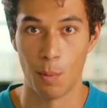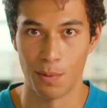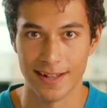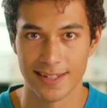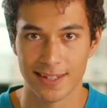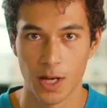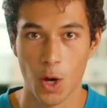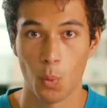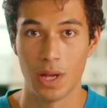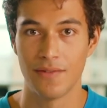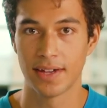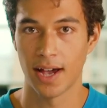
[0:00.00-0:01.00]
operates.
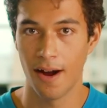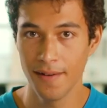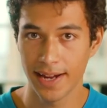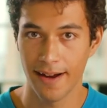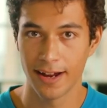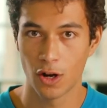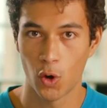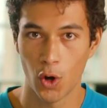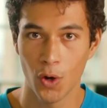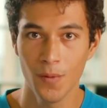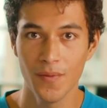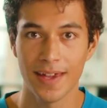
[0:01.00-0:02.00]
We have a current carrying
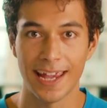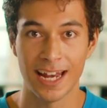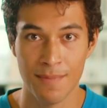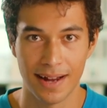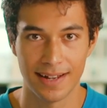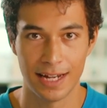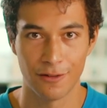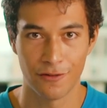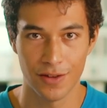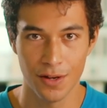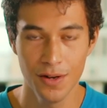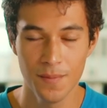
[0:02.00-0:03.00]
coil in a magnetic
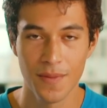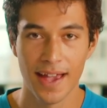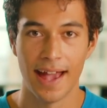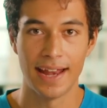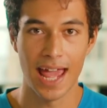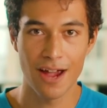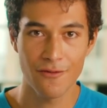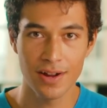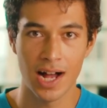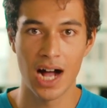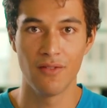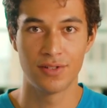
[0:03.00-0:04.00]
field, and every
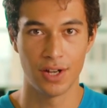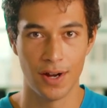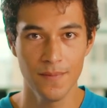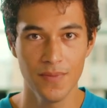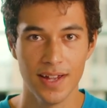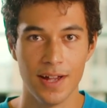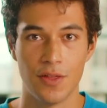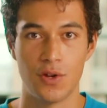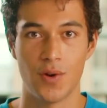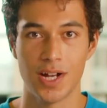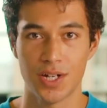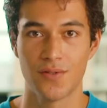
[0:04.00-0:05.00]
half turn, the
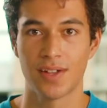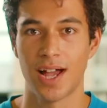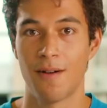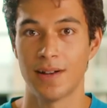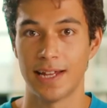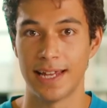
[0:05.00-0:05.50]
direction of the current